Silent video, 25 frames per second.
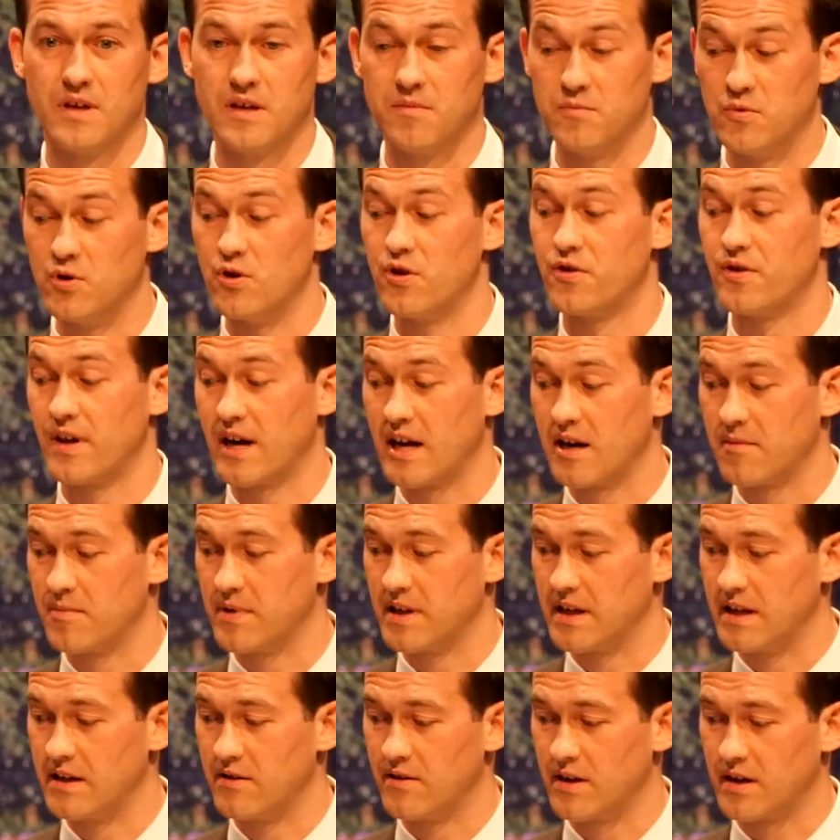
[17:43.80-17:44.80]

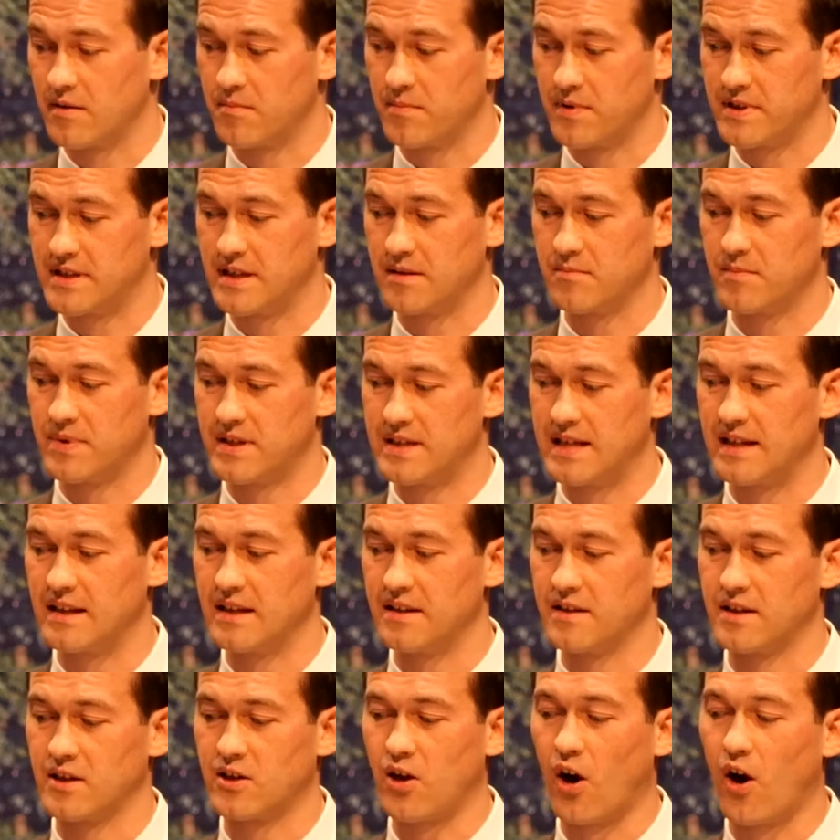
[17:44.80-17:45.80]
immunotherapy era,
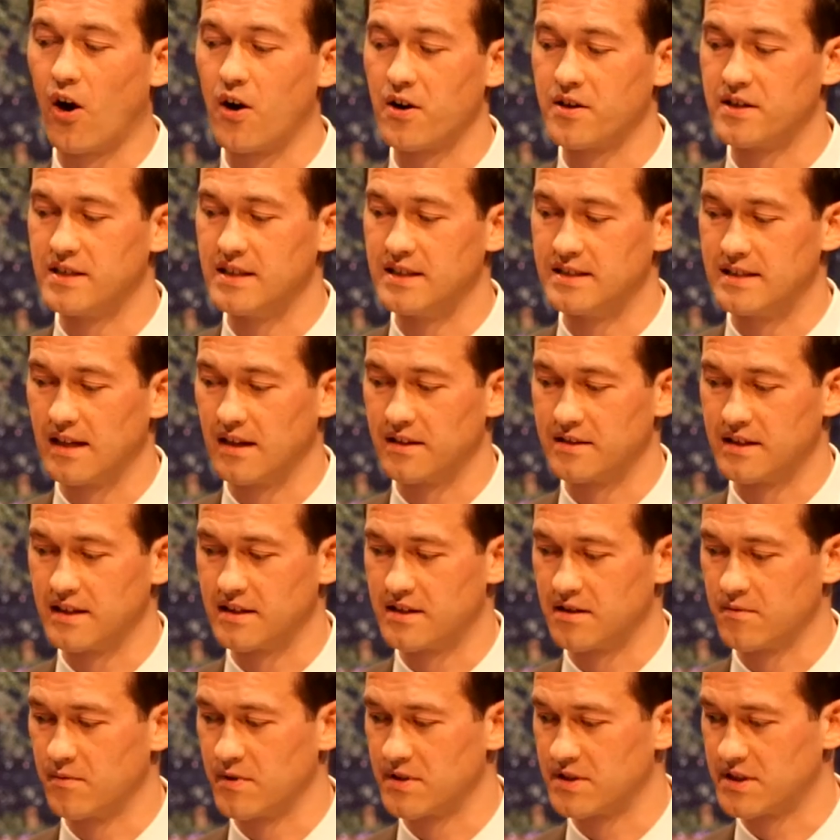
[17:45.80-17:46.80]
particularly the CAR T cell
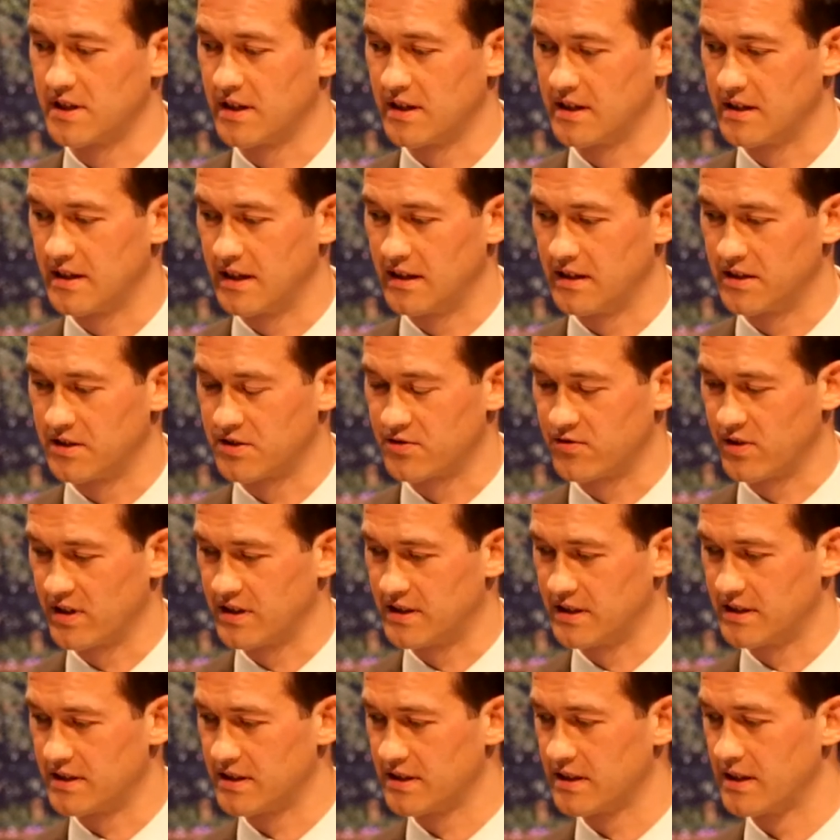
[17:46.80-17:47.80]
data, which I
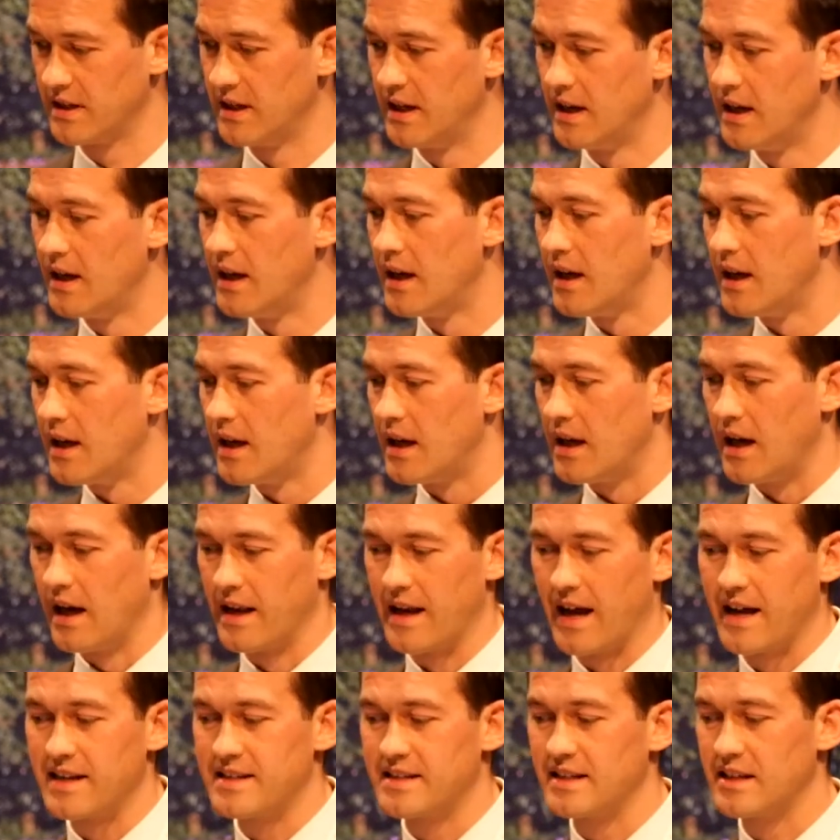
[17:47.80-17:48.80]
illustrated.
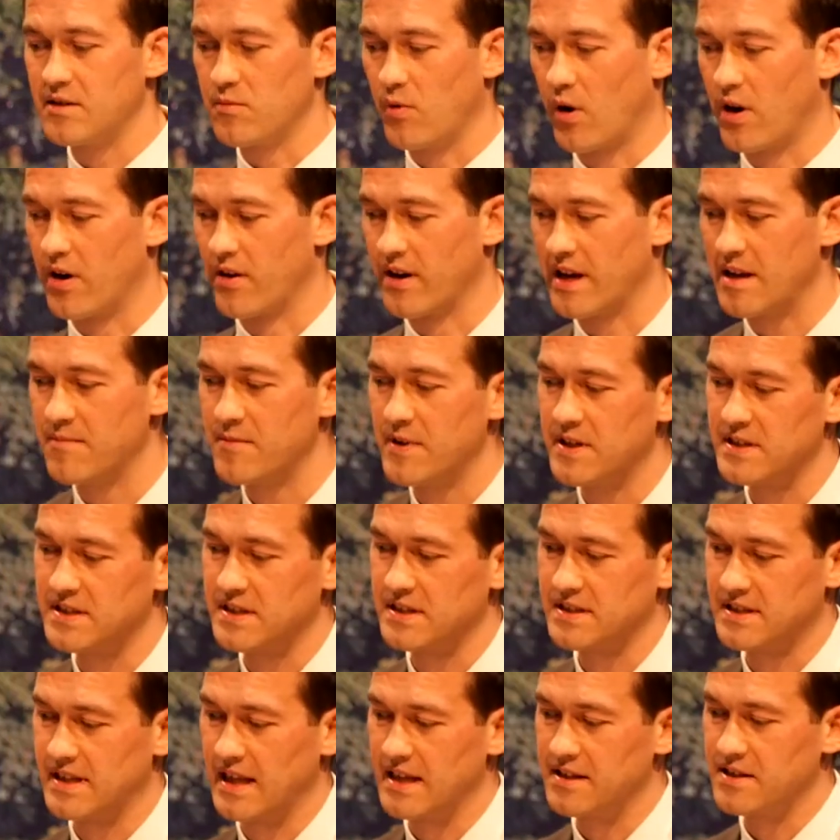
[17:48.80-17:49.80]
And ideally, what our aim
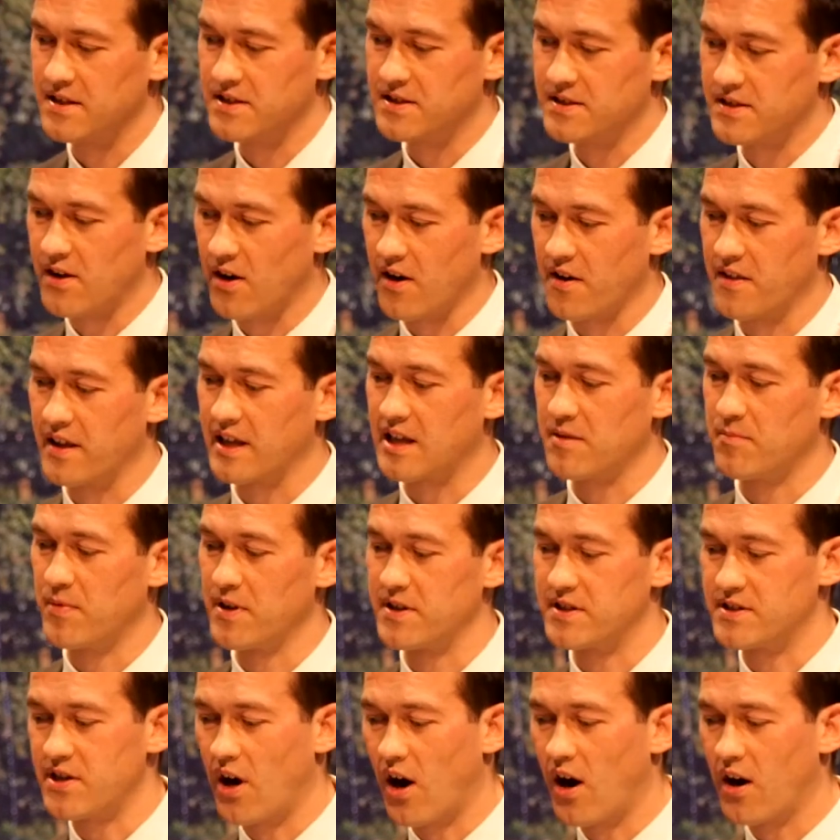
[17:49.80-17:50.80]
is then to start thinking
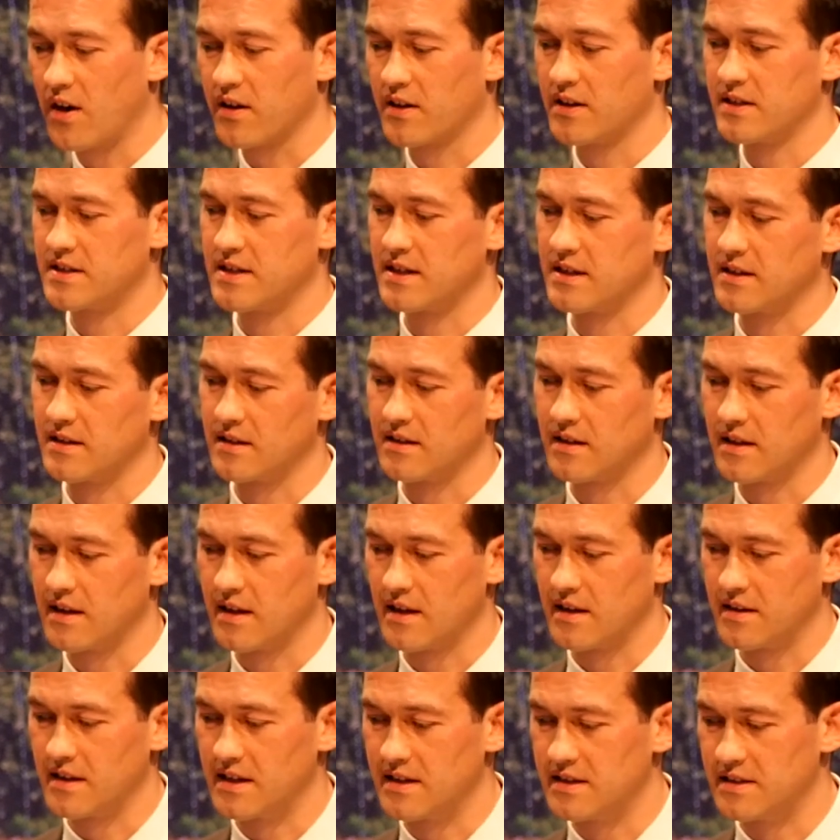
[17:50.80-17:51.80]
about targeting
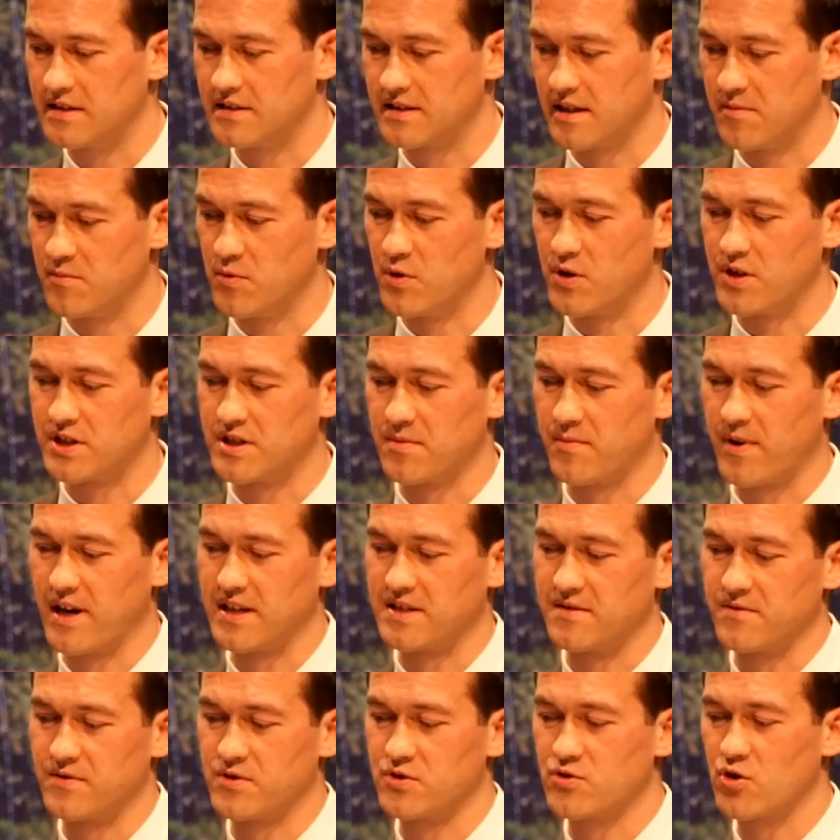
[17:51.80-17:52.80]
these
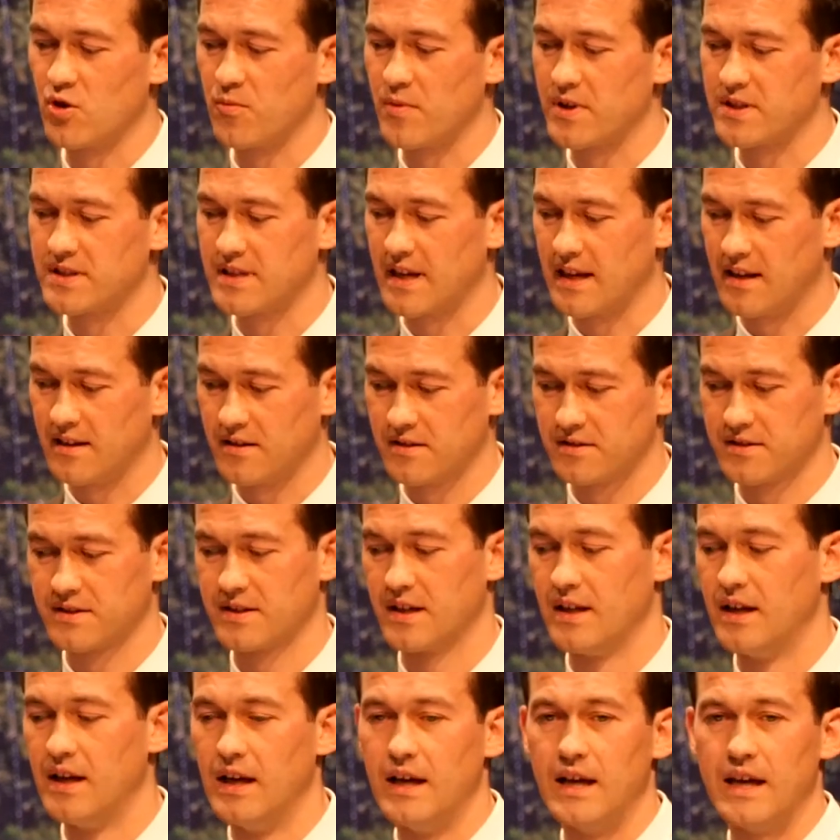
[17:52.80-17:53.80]
immunosuppressive stroma
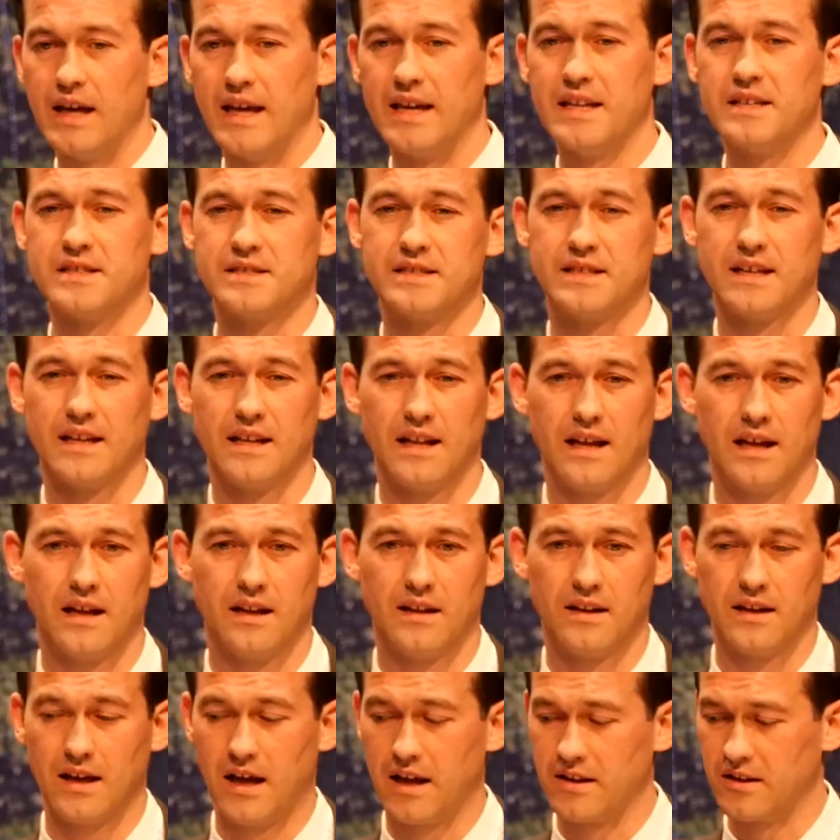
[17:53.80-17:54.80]
cells in
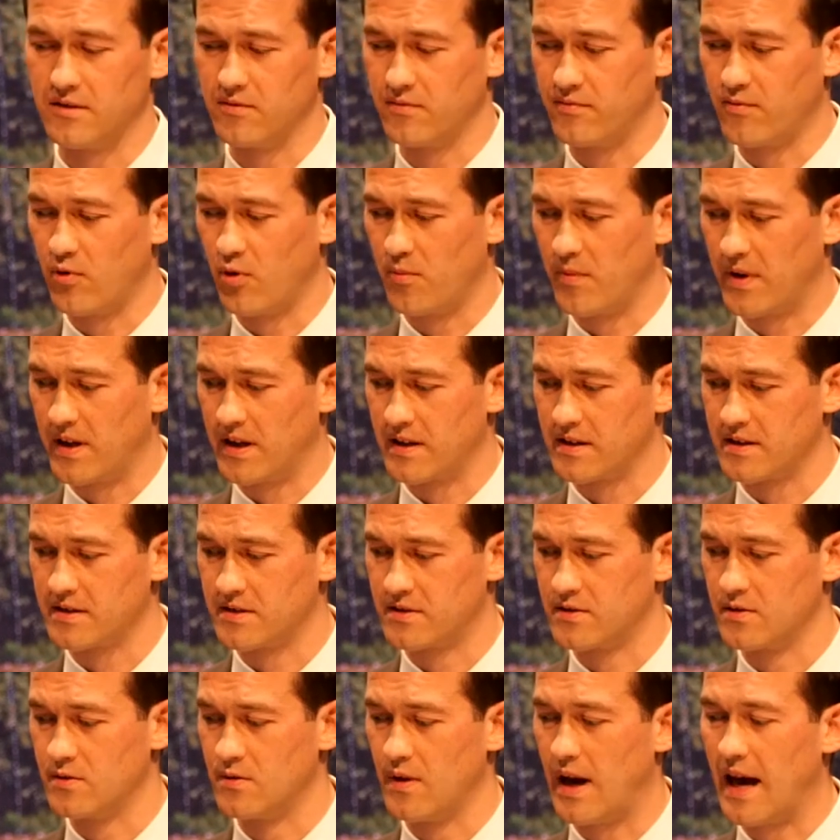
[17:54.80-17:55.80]
CLL and lymphoma
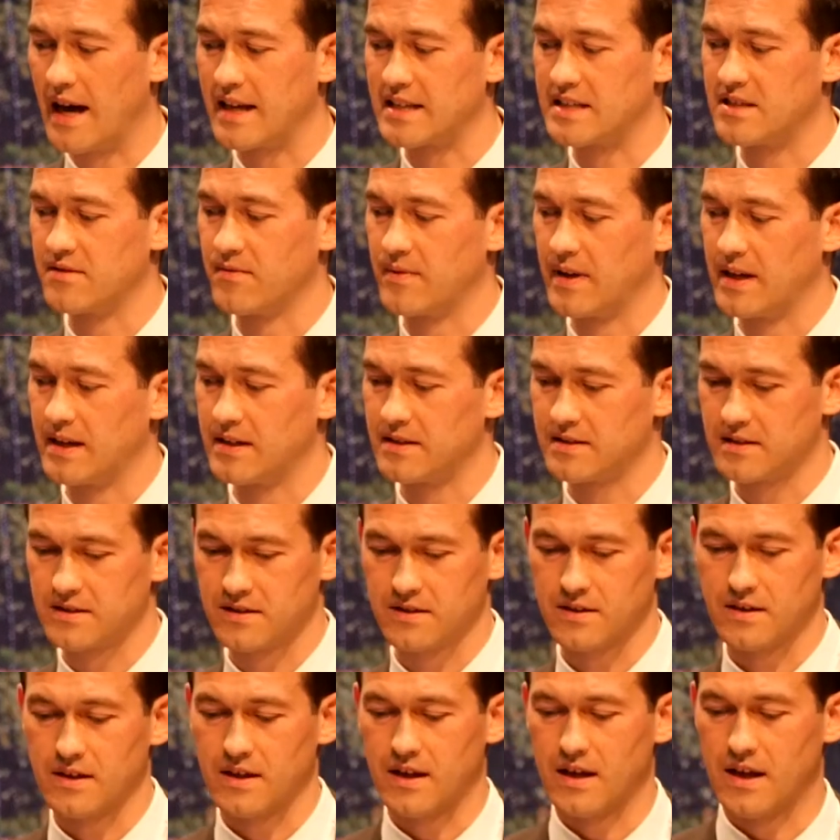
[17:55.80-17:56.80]
to
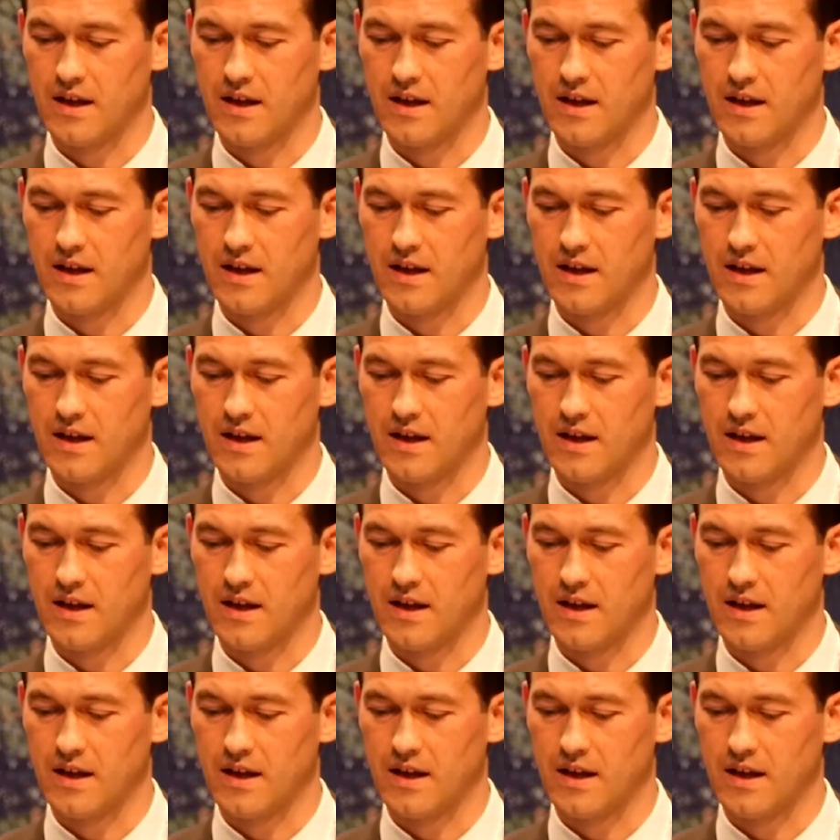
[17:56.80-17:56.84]
activate